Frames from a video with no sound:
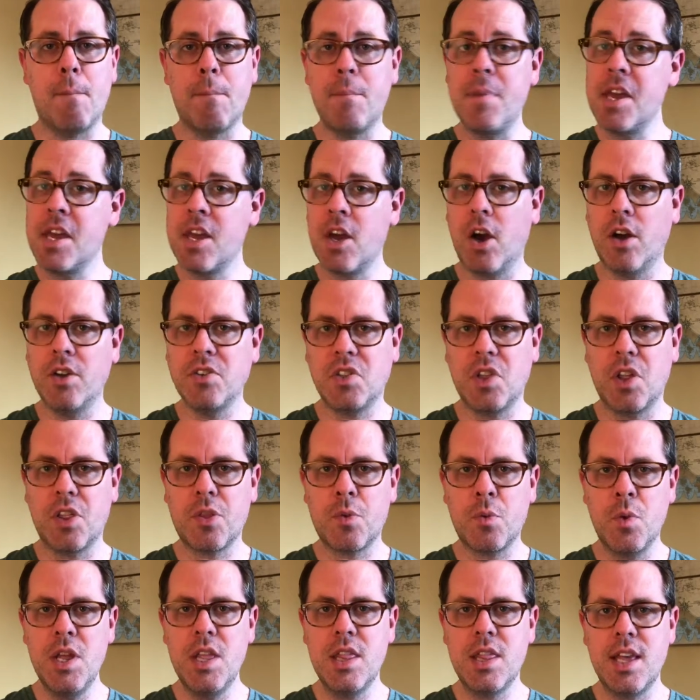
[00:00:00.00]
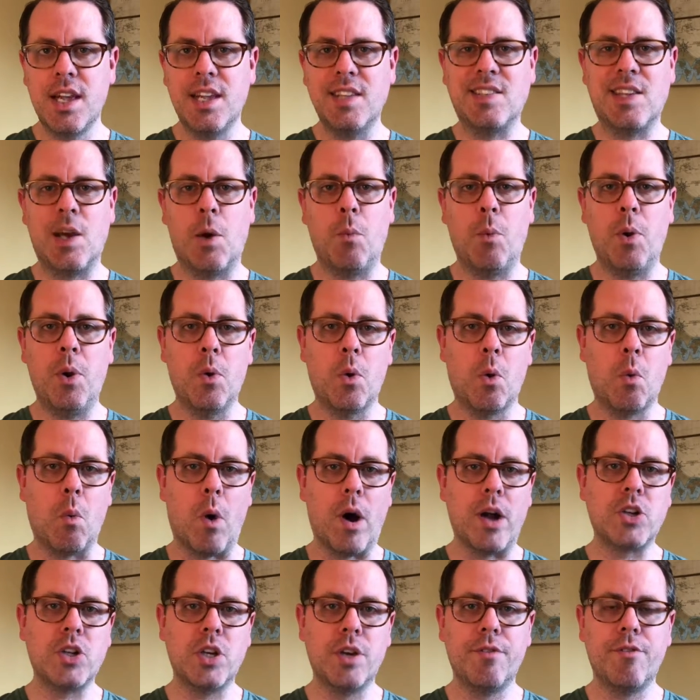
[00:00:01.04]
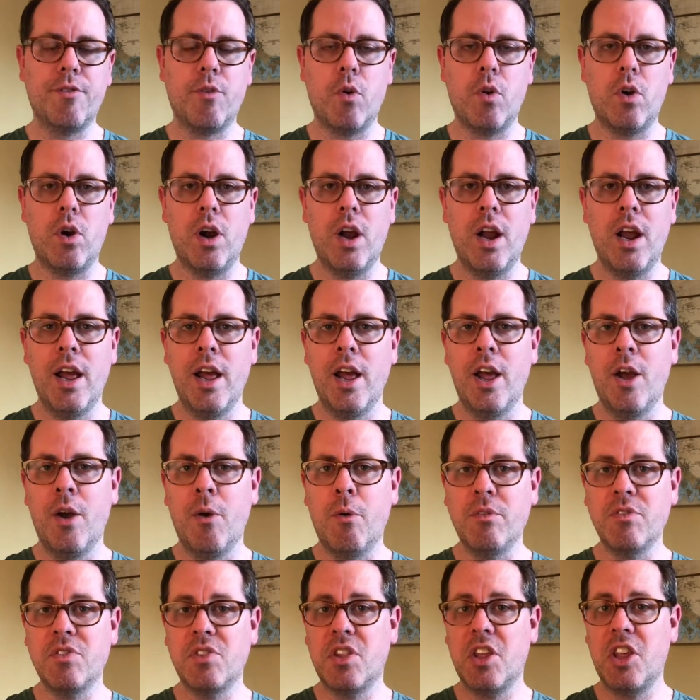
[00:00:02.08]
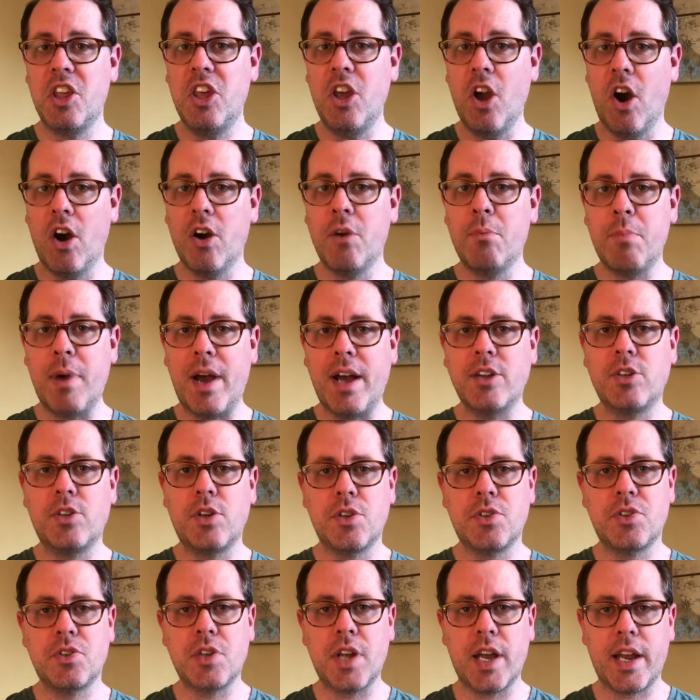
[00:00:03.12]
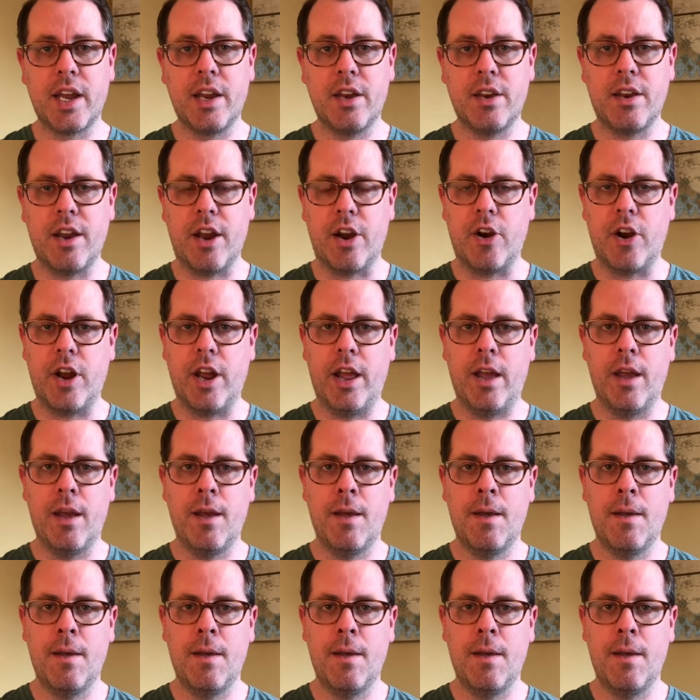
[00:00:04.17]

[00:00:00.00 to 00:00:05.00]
because the 3 things that we were watching for was the young Badgers secondary.